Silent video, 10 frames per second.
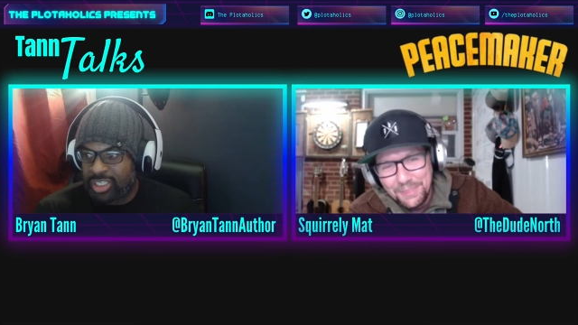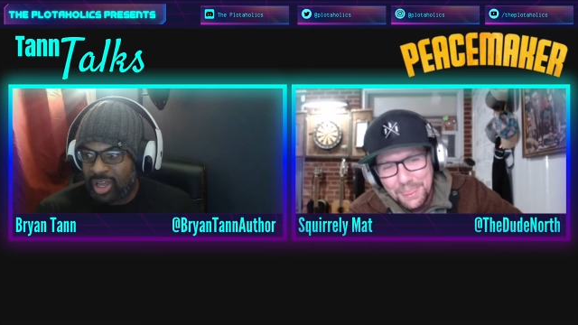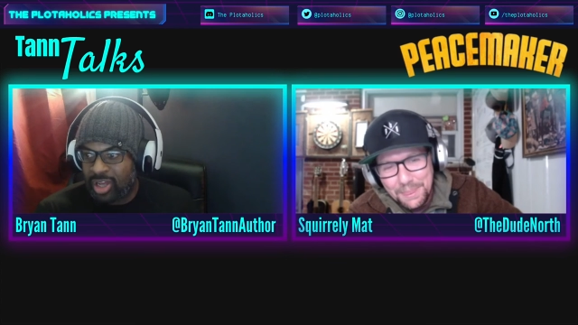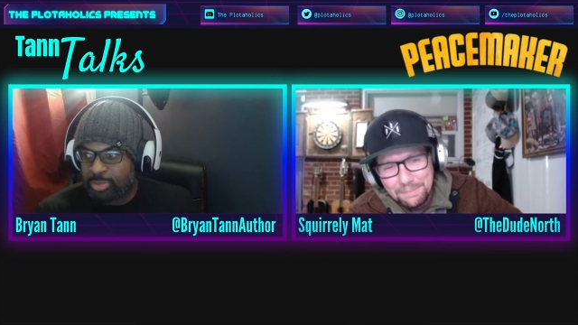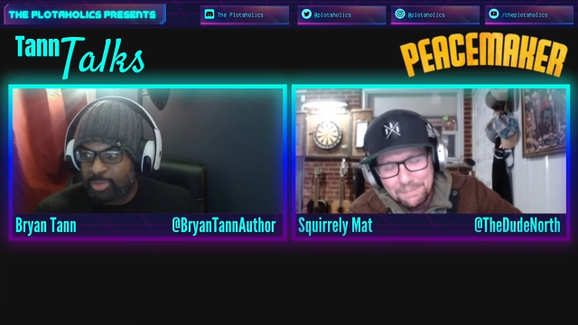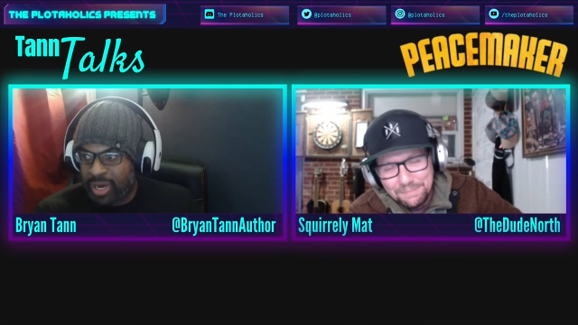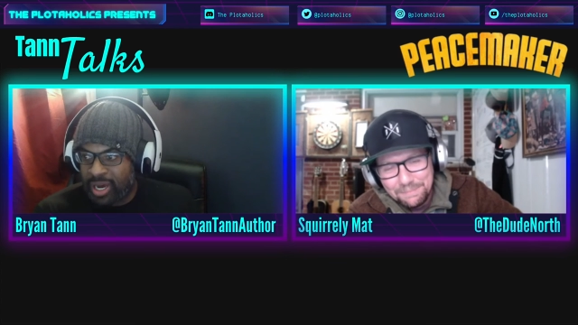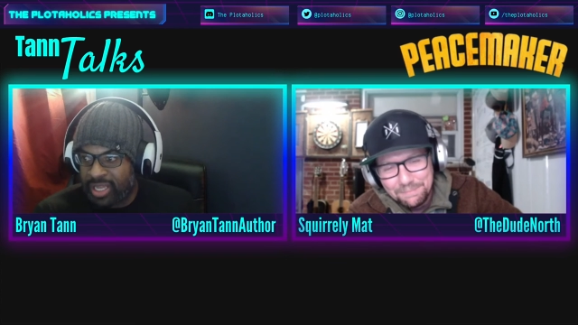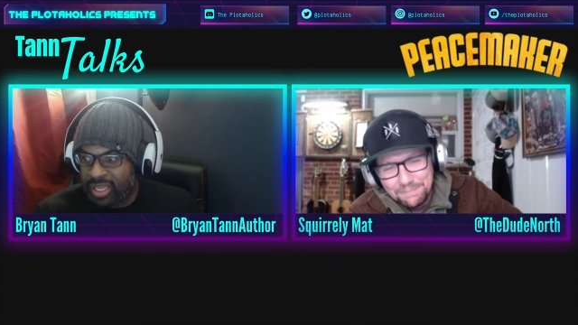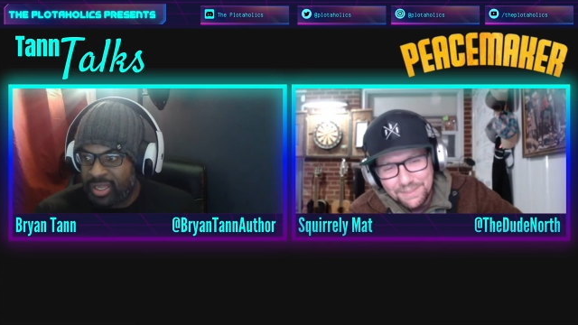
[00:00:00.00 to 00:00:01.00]
Speaker 1: Song's
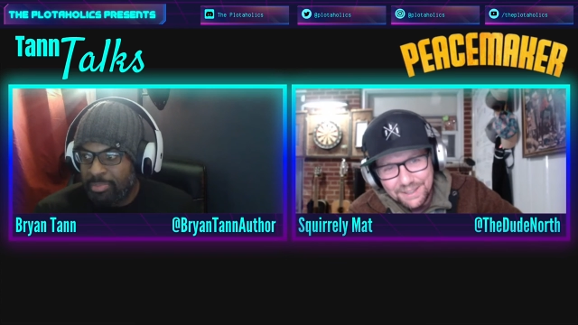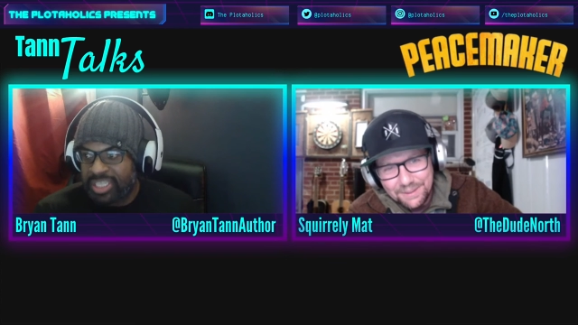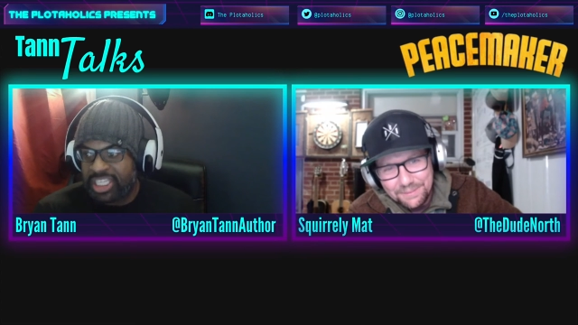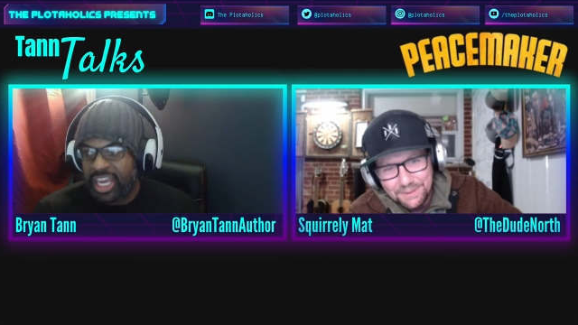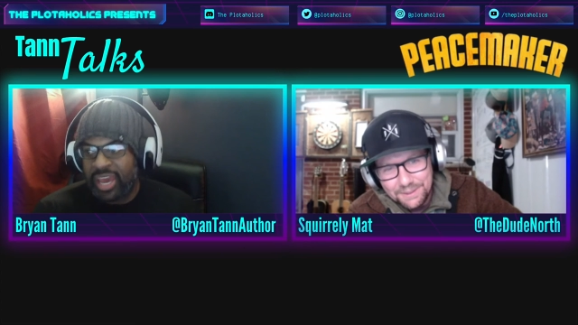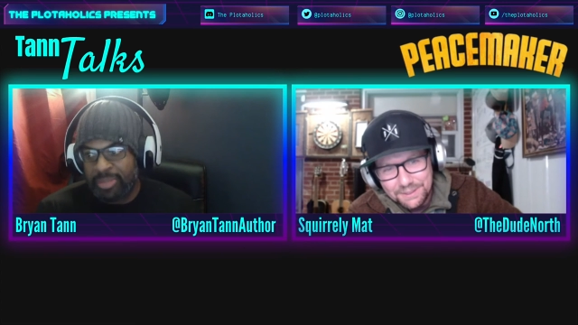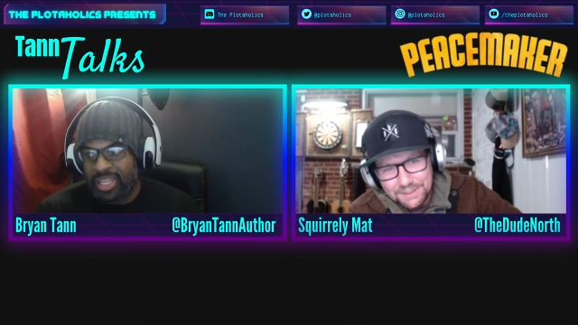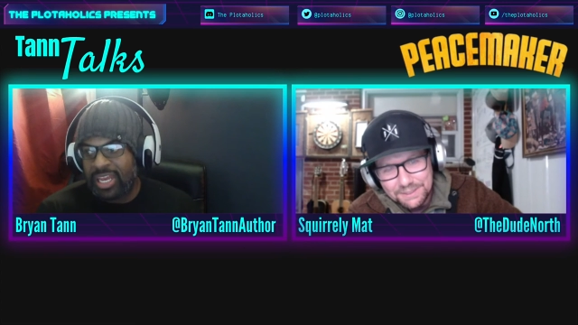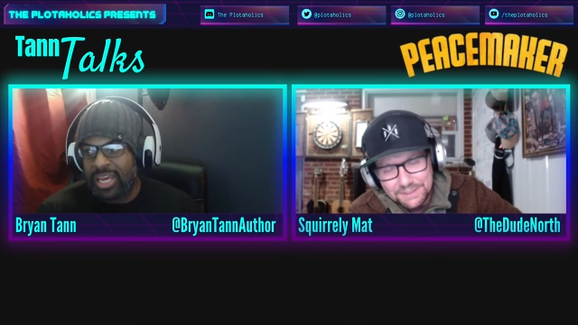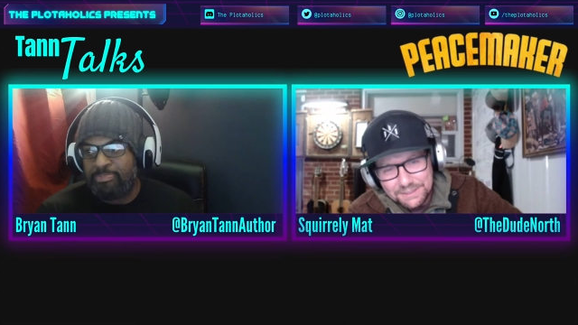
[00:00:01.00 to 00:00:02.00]
body. But yeah, but
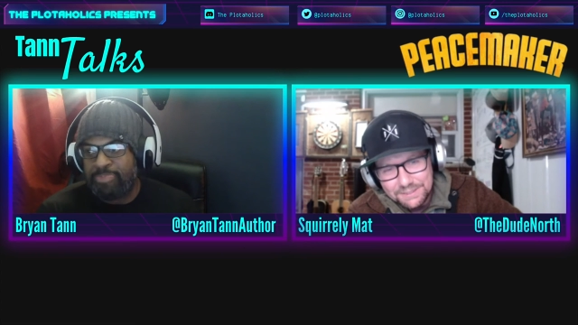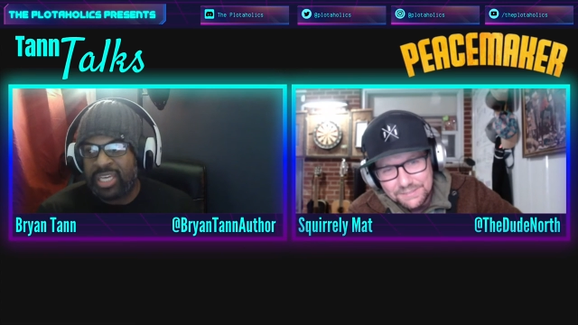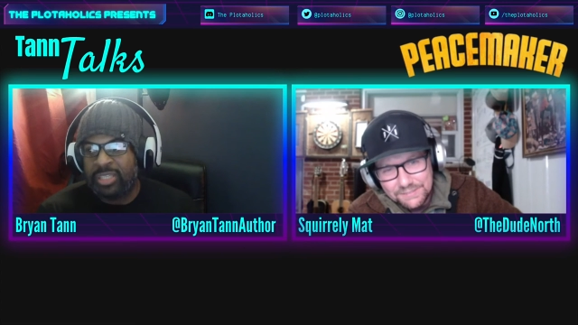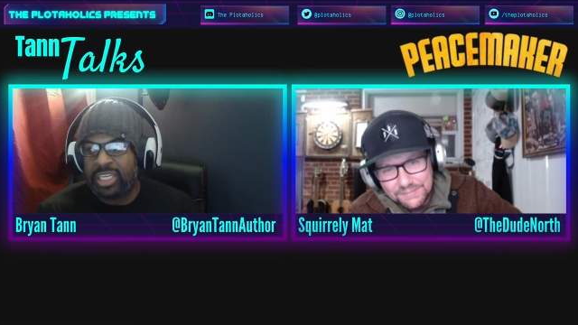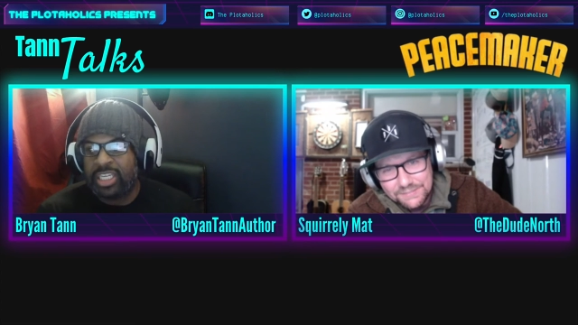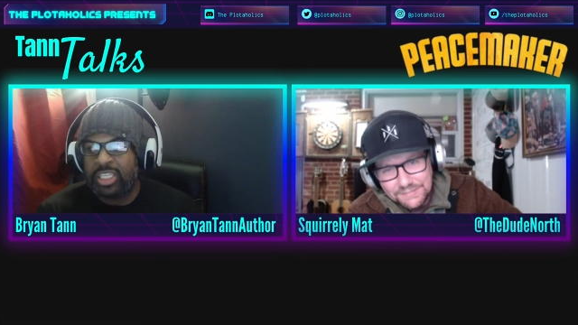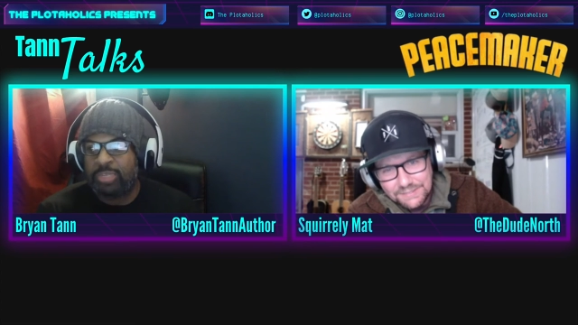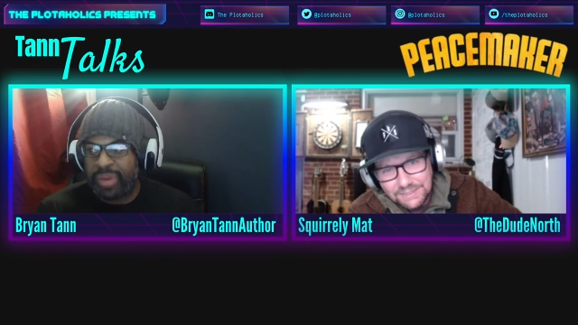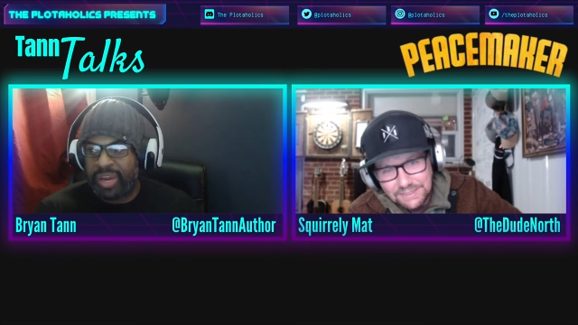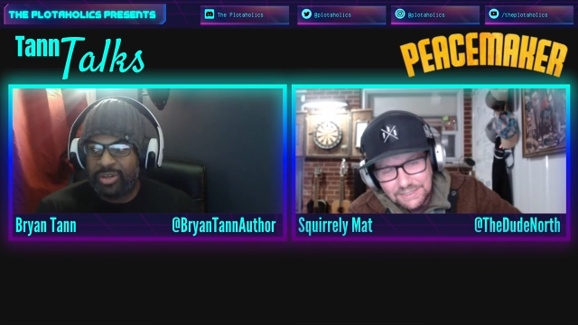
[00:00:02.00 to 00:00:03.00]
then he he he
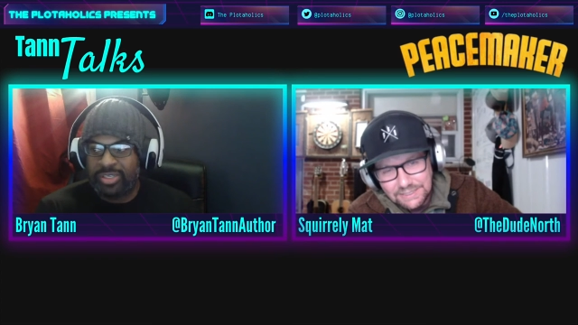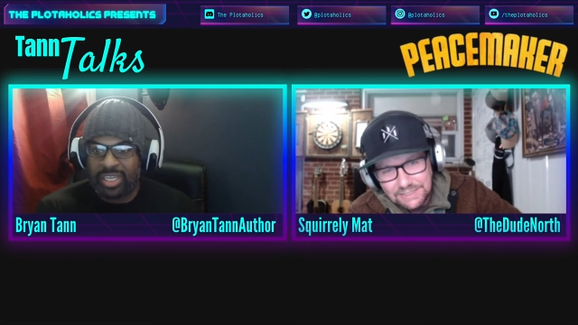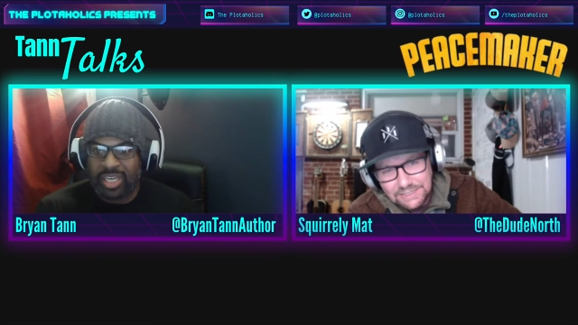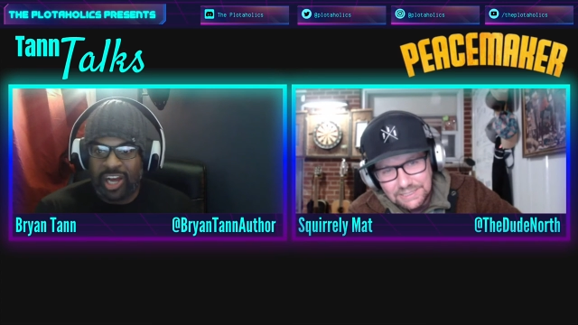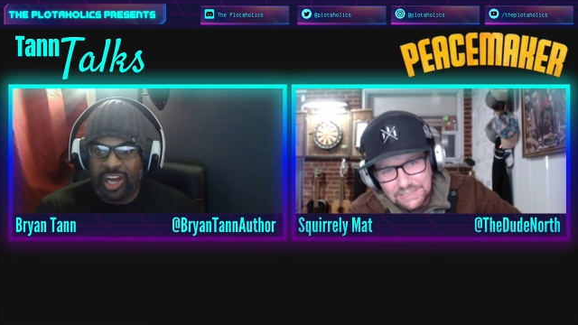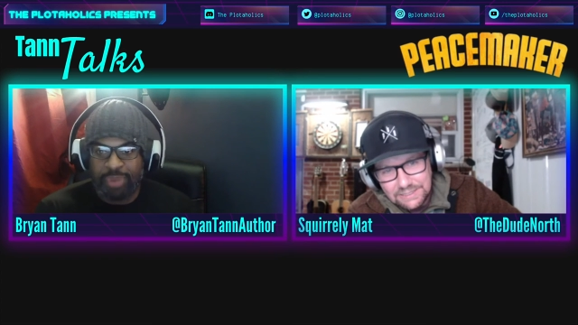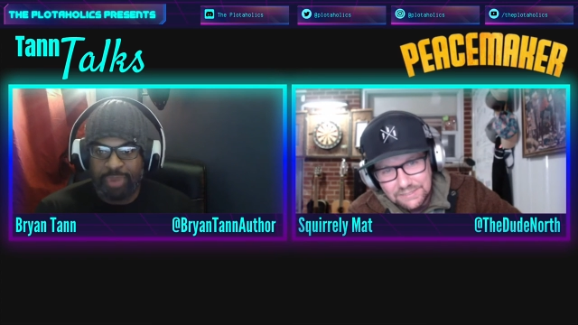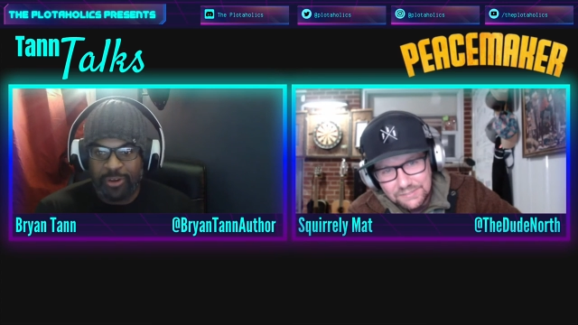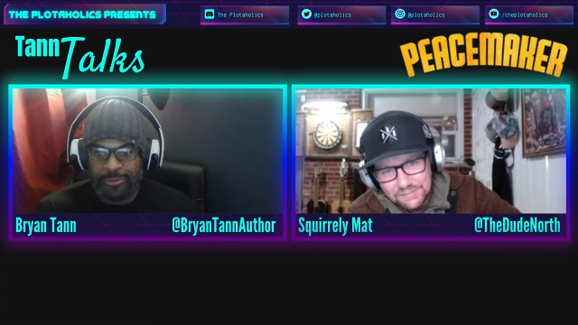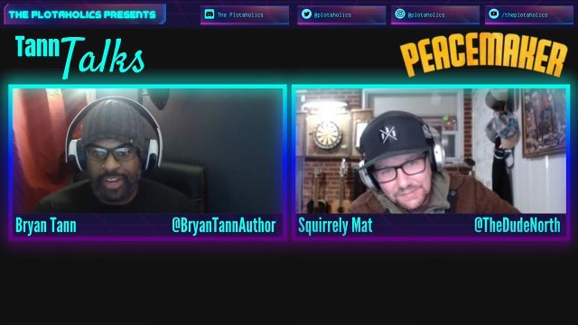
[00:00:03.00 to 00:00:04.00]
spares the Goth
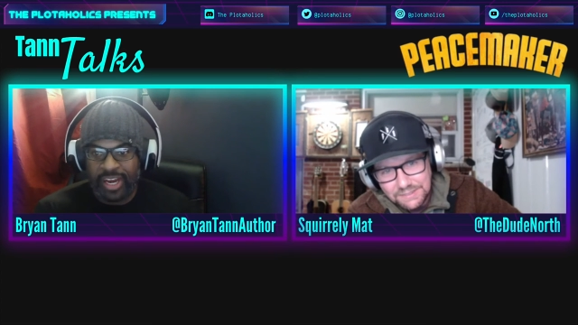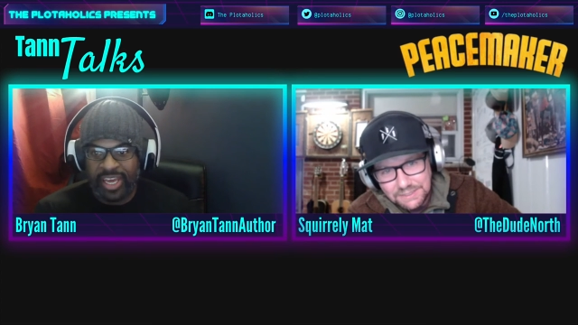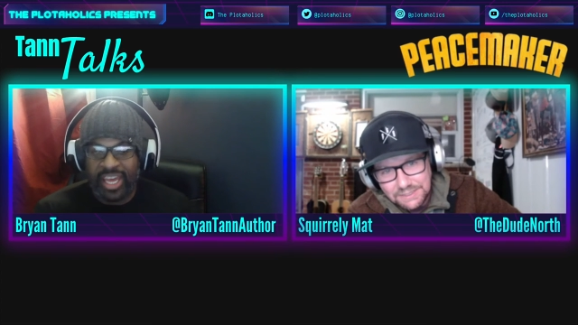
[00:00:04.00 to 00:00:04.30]
butterfly